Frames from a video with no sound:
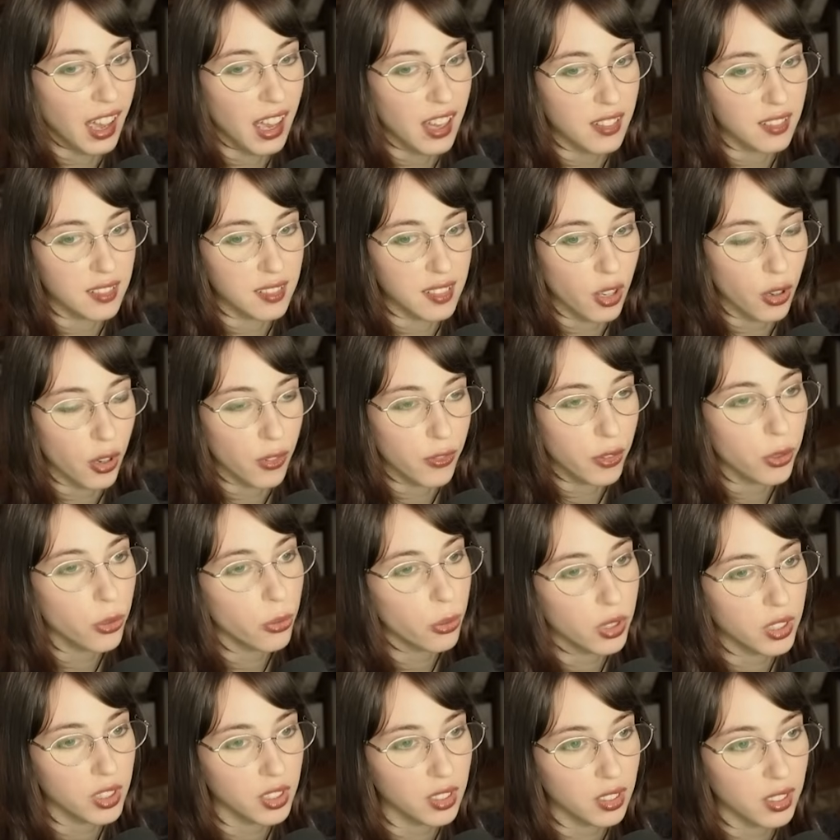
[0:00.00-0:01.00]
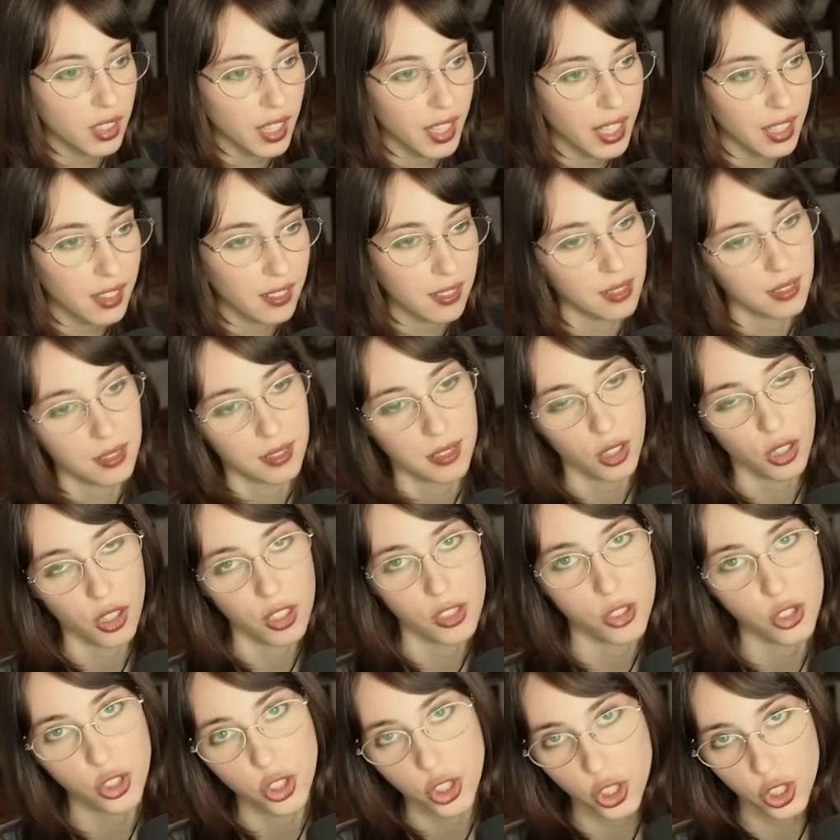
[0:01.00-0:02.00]
So if you were to like
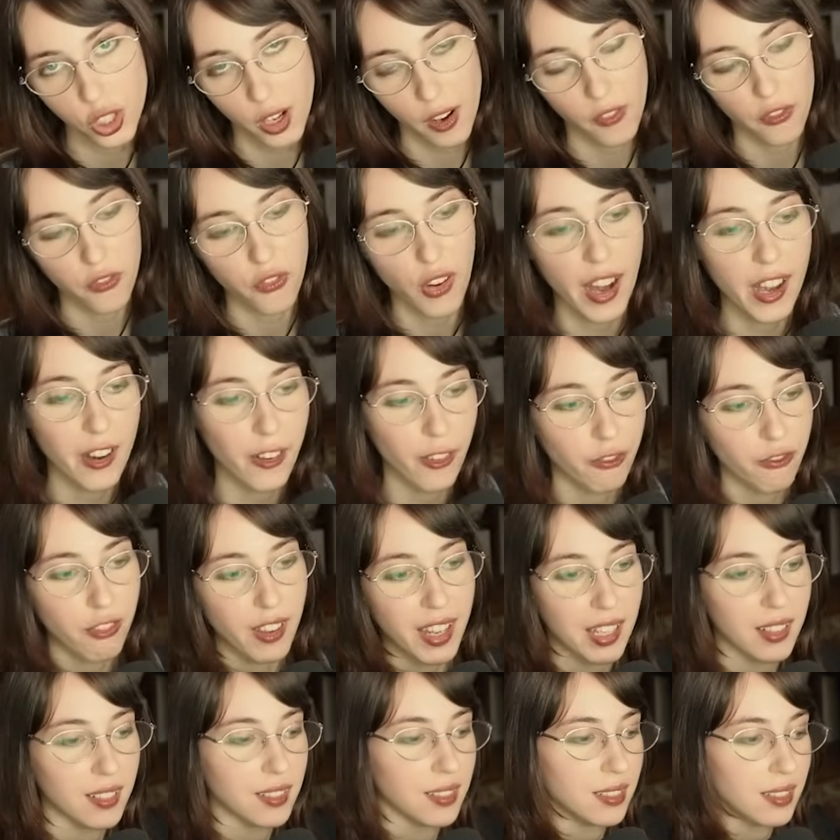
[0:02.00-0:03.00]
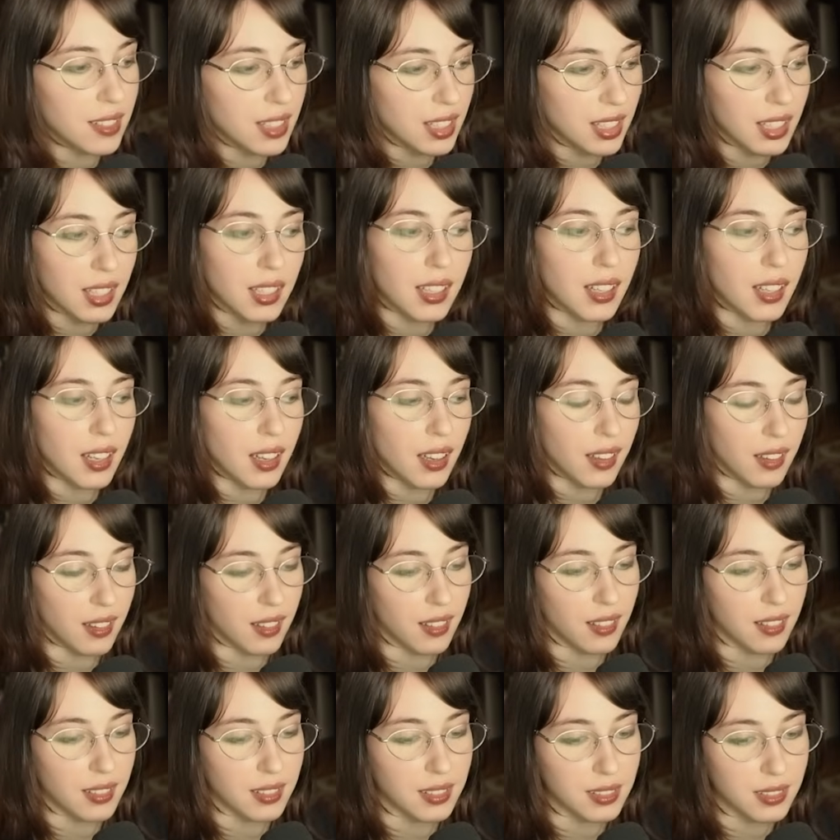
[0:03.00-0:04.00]
search Final Fantasy
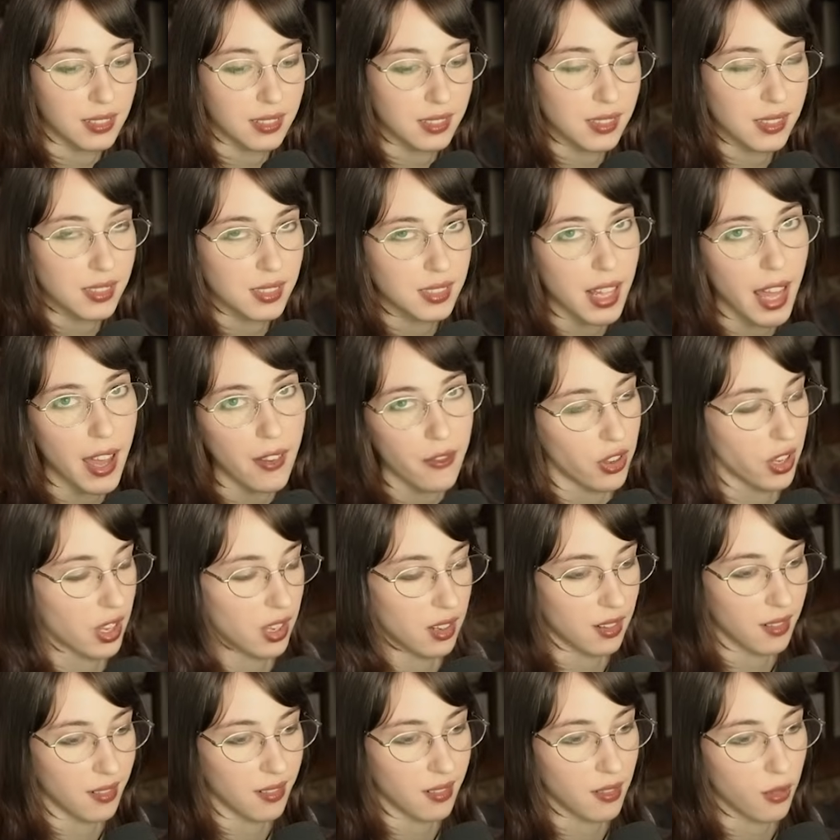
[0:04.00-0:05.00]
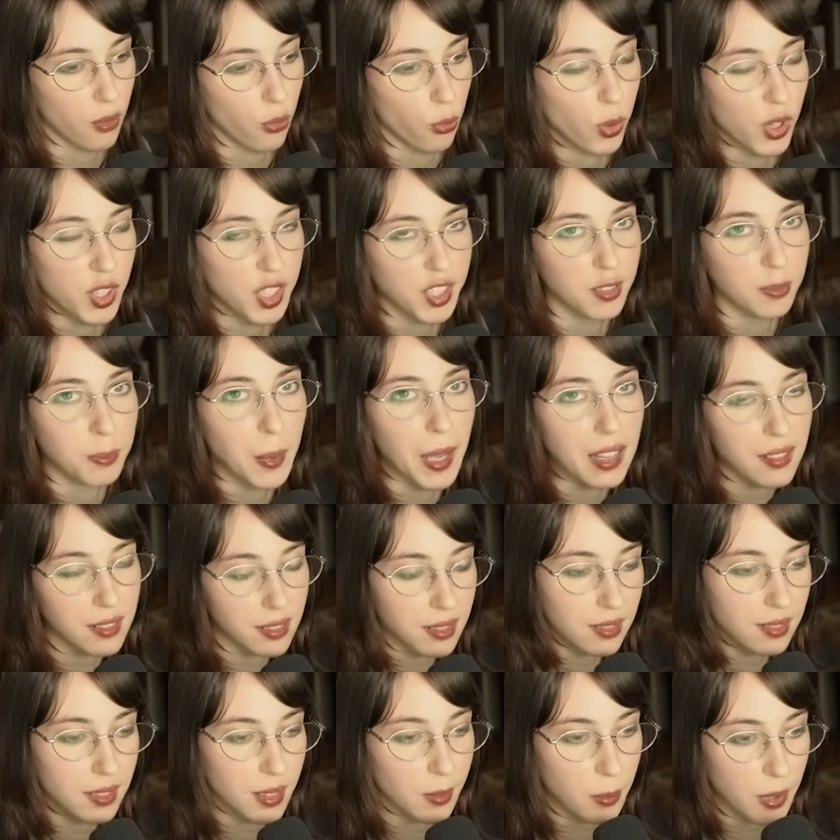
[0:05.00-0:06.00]
7 with
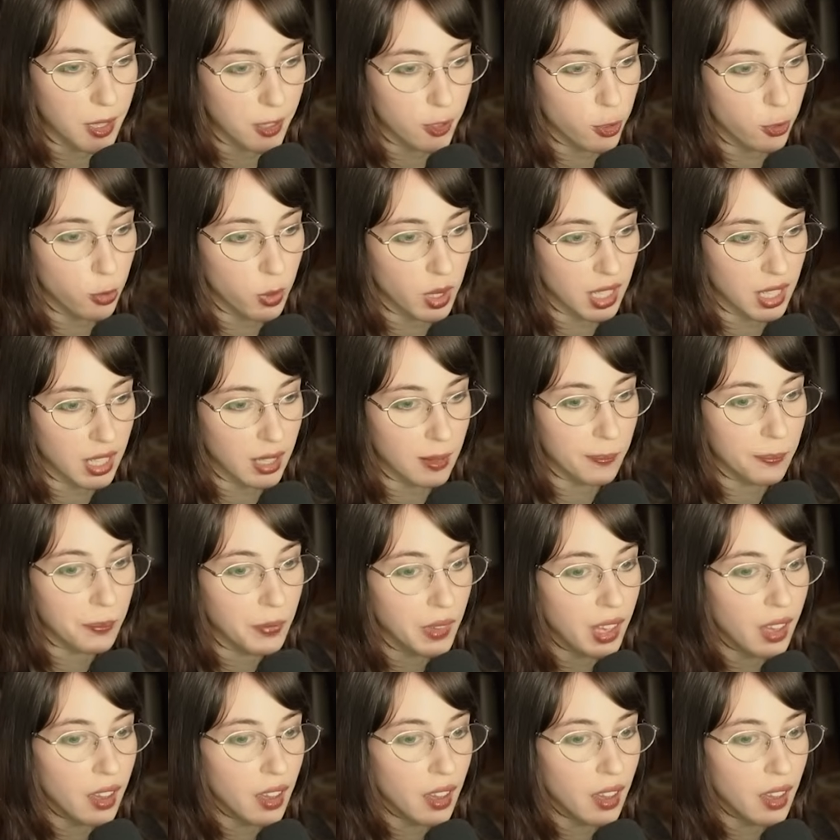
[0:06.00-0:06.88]
spaces in between,